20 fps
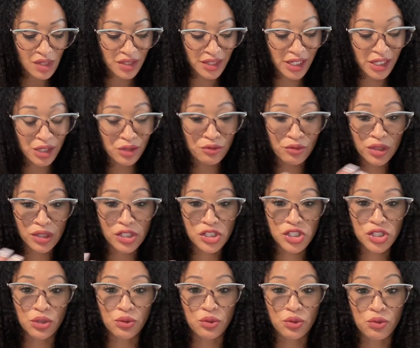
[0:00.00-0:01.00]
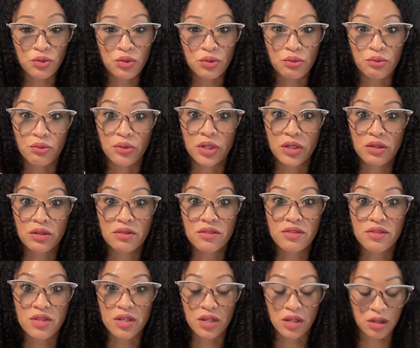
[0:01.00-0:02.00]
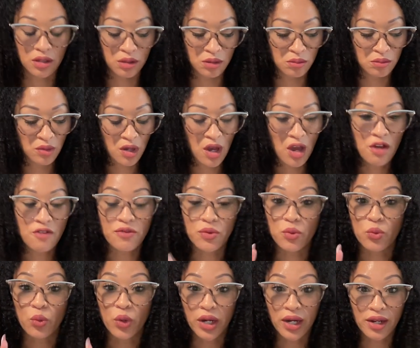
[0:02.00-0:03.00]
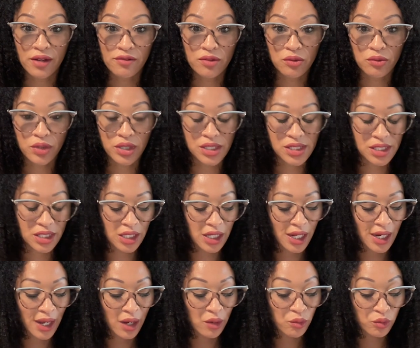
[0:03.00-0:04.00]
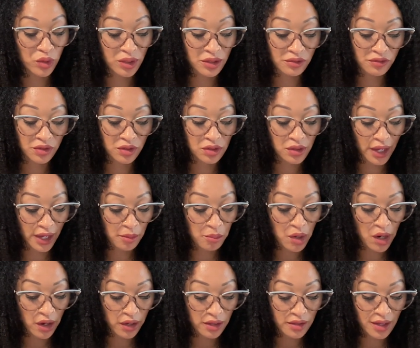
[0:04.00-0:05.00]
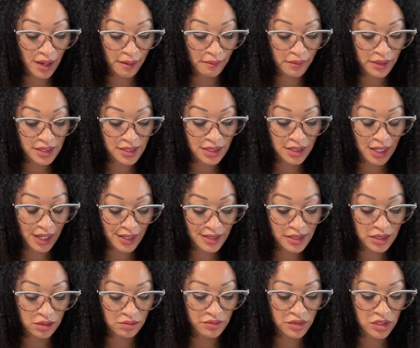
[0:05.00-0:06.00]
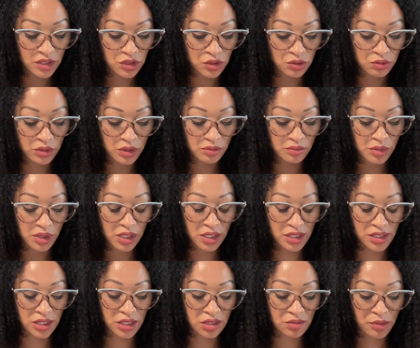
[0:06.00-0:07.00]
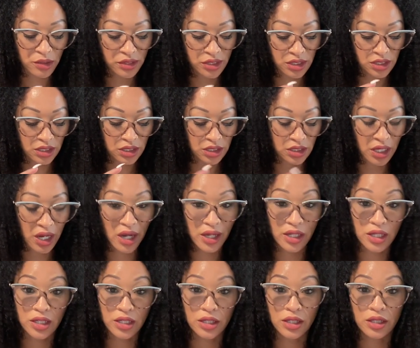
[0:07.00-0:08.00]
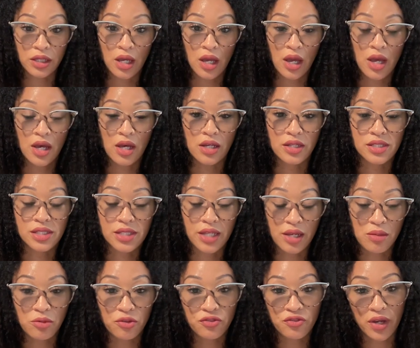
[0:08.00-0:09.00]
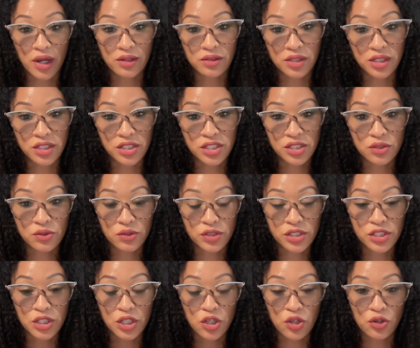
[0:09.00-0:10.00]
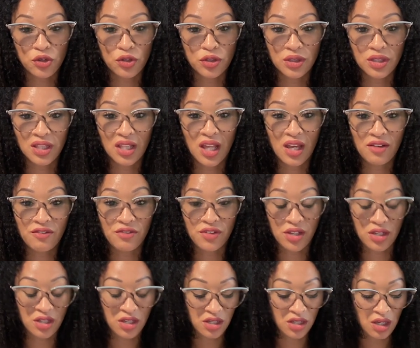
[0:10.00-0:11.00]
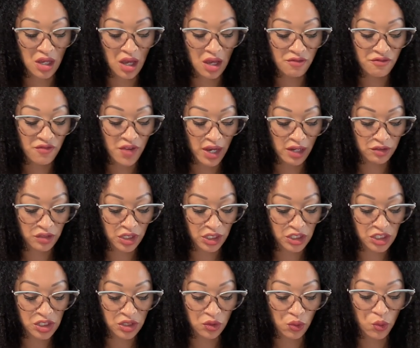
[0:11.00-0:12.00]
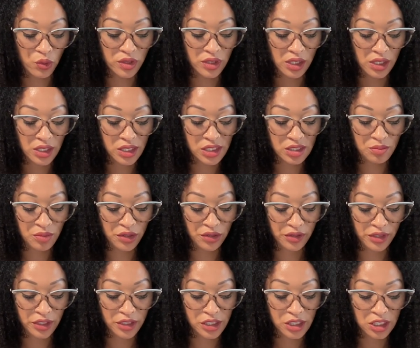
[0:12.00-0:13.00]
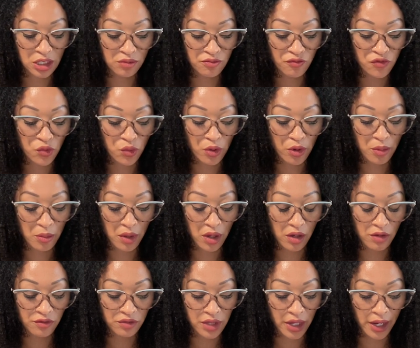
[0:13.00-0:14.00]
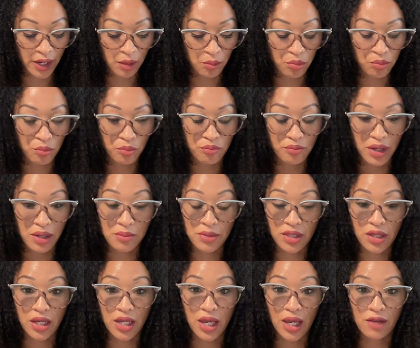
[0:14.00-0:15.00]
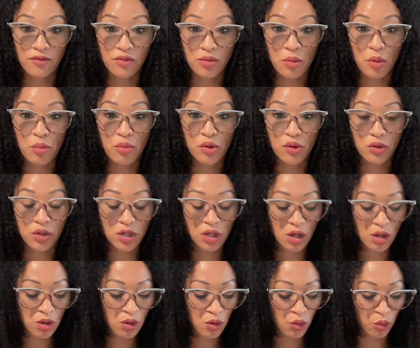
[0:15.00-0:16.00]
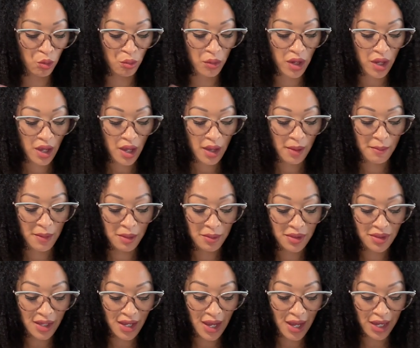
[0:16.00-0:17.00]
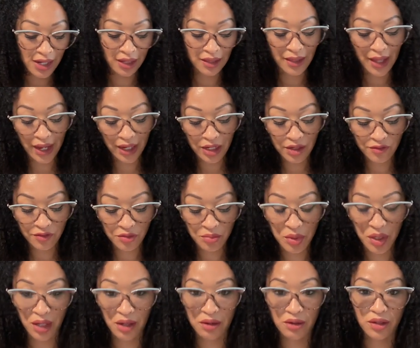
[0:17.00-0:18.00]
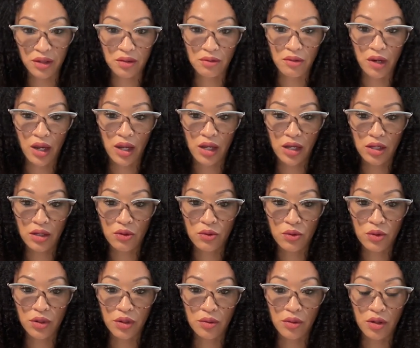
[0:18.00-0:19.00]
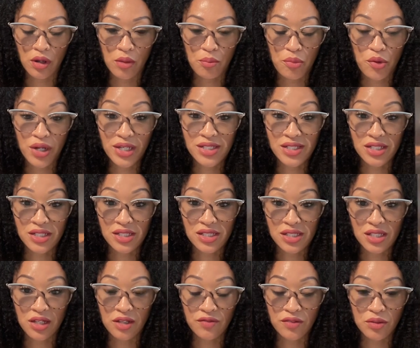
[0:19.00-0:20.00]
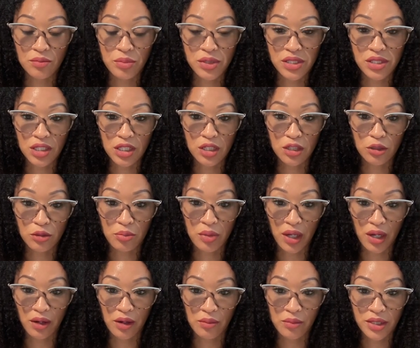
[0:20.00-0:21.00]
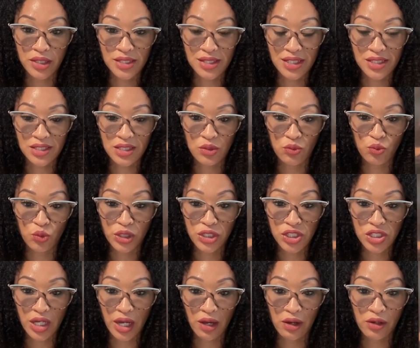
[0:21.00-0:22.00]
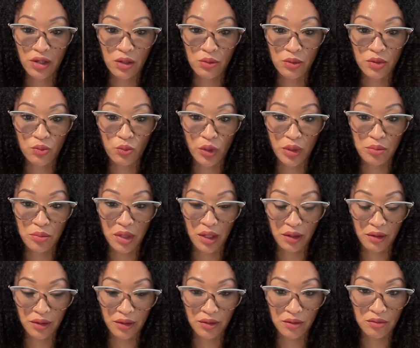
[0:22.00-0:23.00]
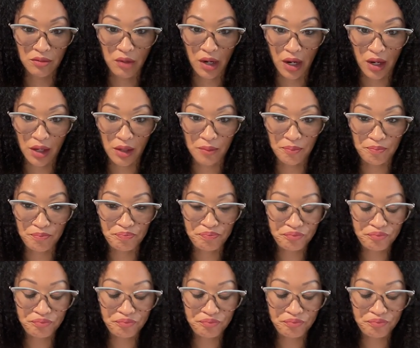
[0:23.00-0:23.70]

They didn't really show you the real them for whatever reason. And I really feel like part of that reason has something to do with, because this person did not get a stable foundation or a secure, loving foundation, or they experienced some form of like, maybe they came from a broken home, maybe they had a lack of a parent, right, or a presence of a particular parent, because I see one child here with one parent, right,